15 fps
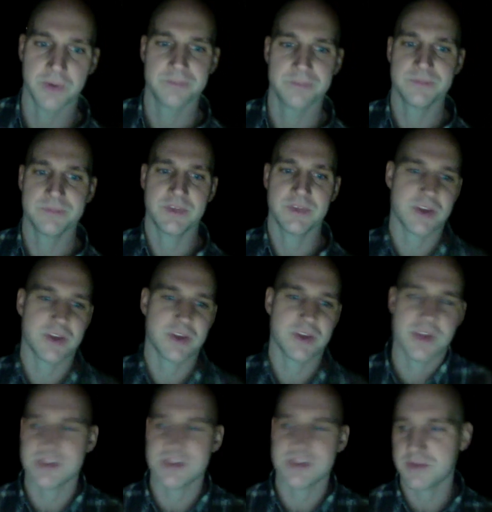It's like all this
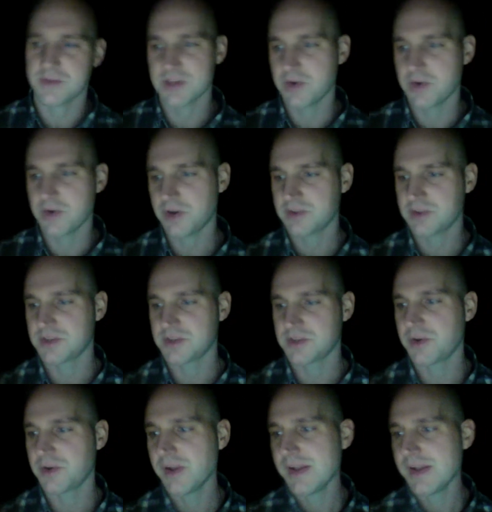stuff's going on. So
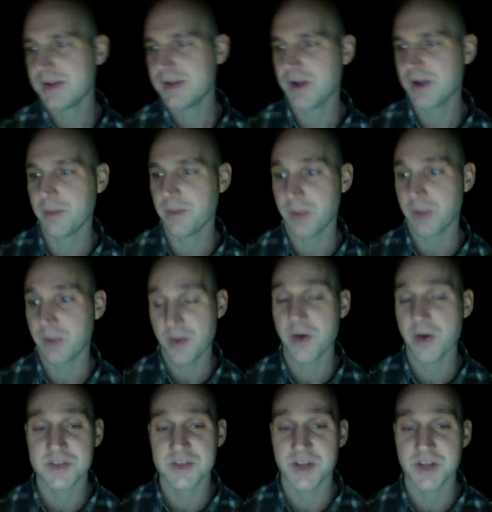I'm always
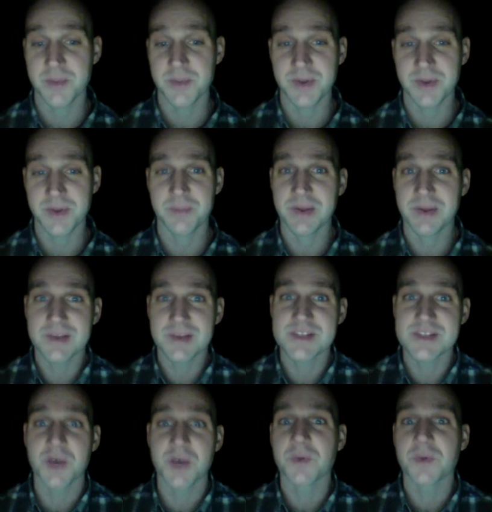going to be a big
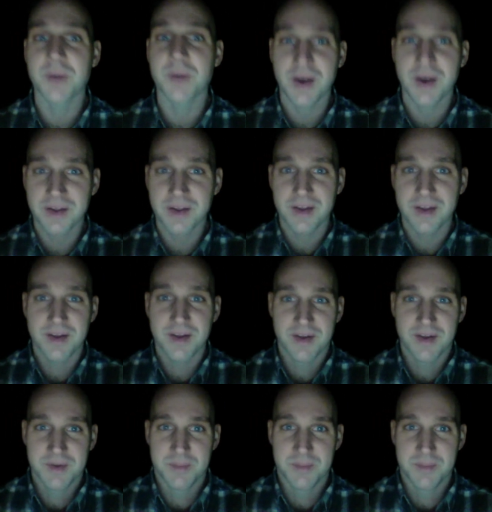silver bug,
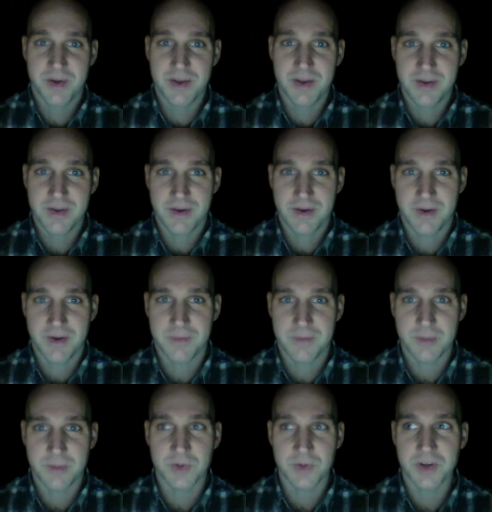but I'm
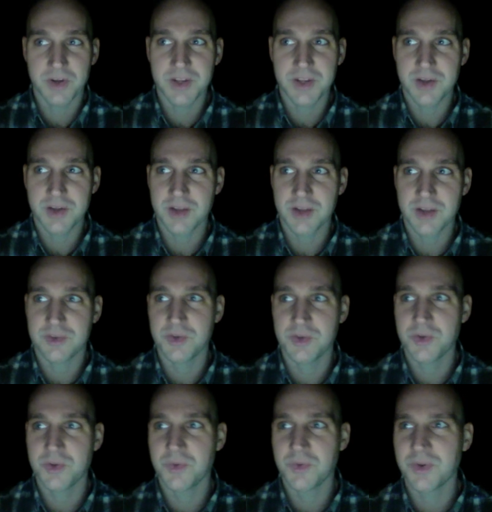learning not
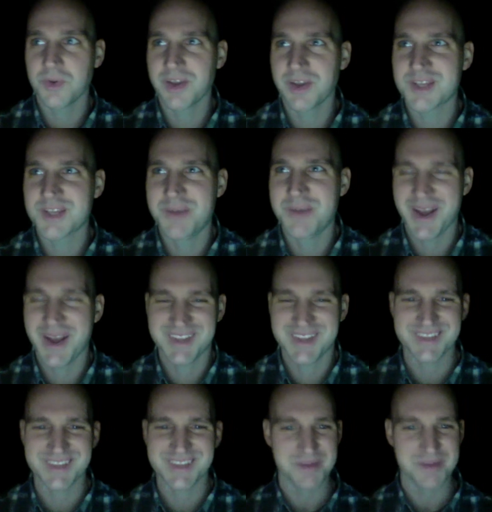to expect it to
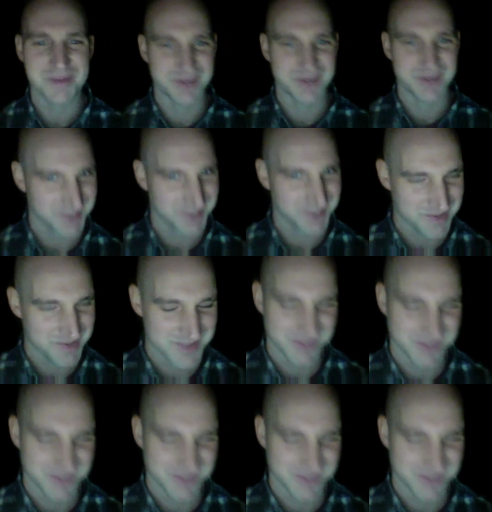happen anytime soon.